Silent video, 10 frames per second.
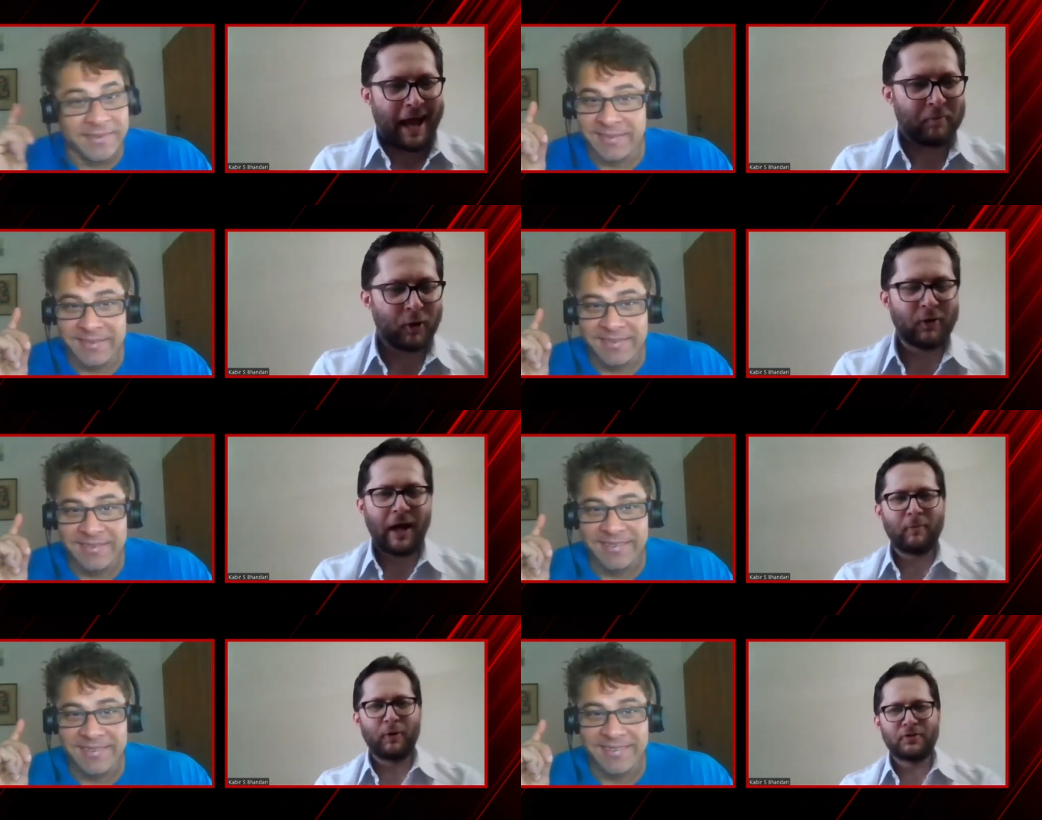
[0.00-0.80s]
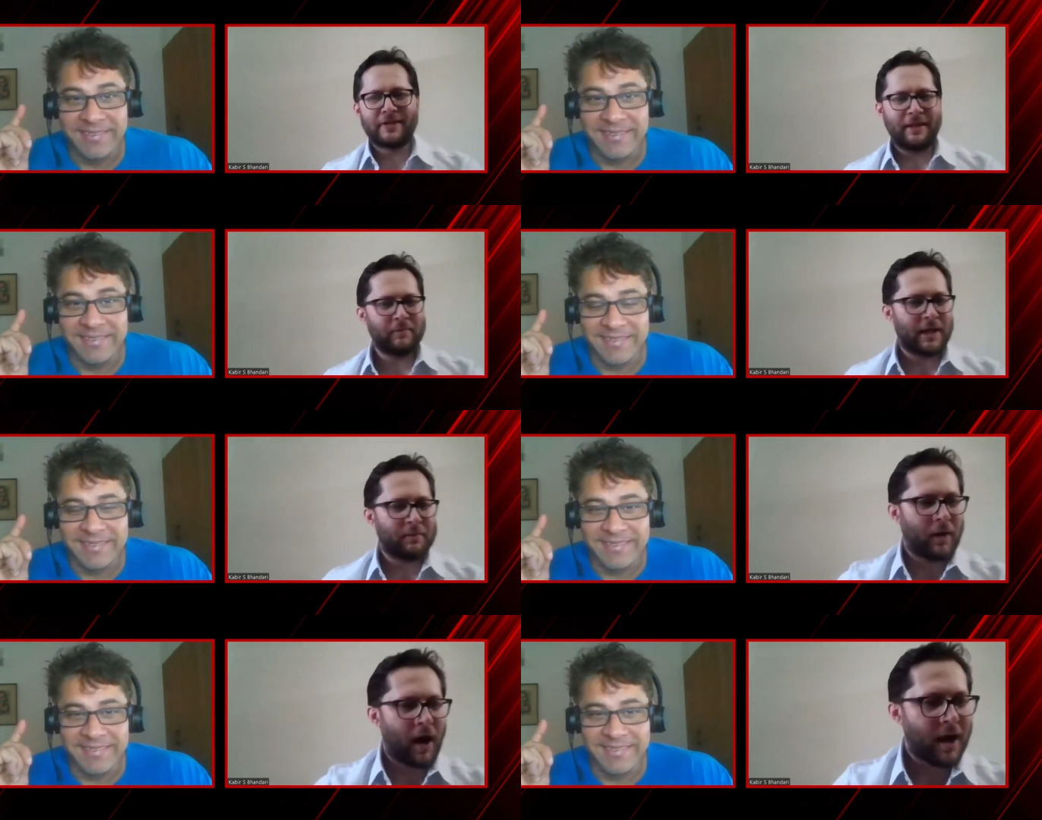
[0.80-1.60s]
Speaker 1: I'm going to I'm going to skip
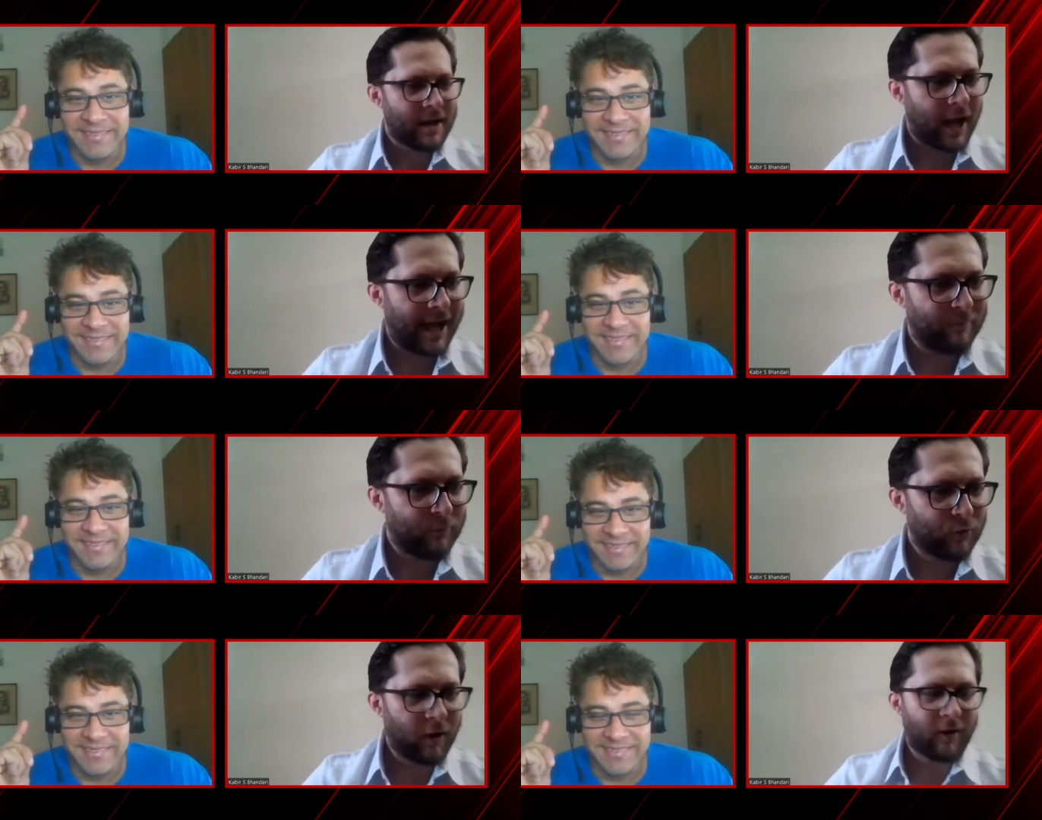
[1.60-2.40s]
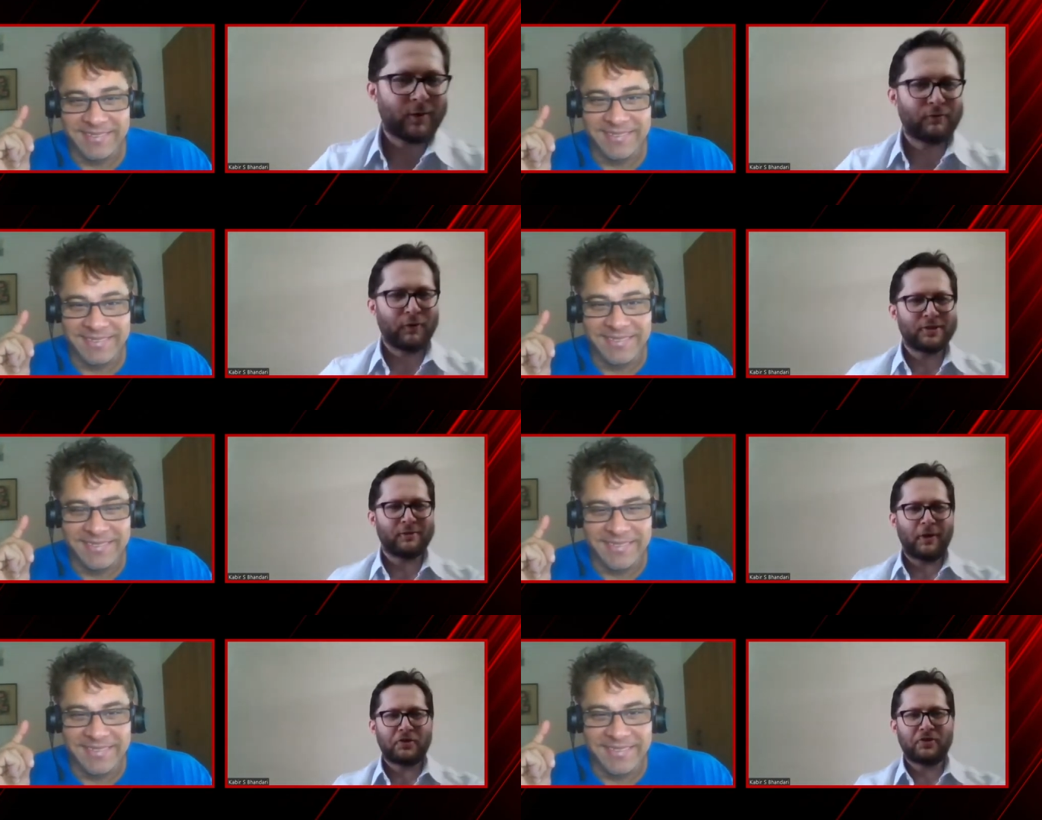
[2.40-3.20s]
that part and move on to the
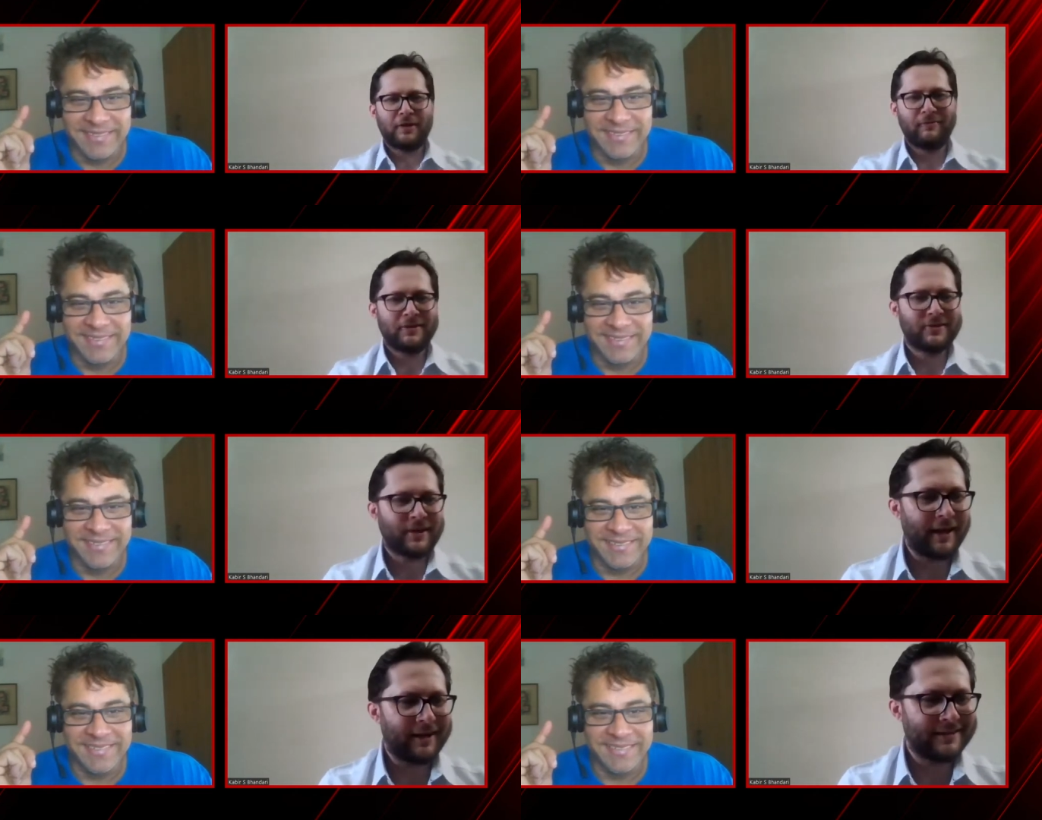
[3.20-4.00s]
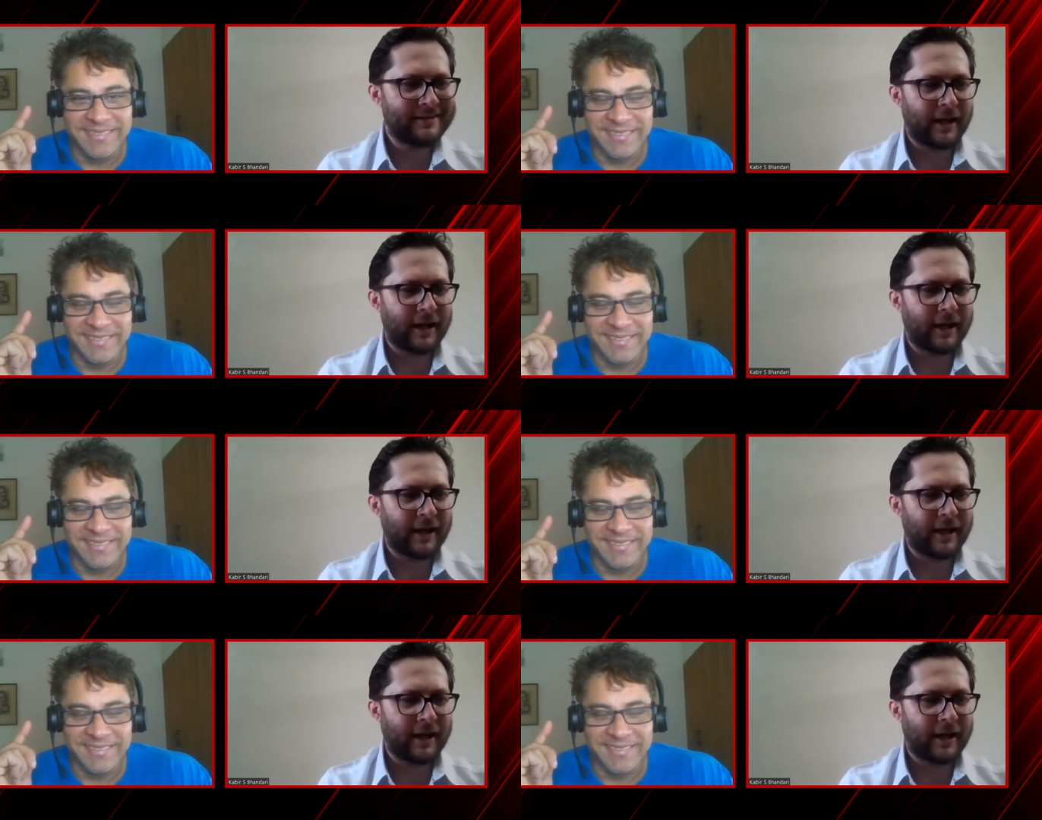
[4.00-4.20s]
first question with Cyrus.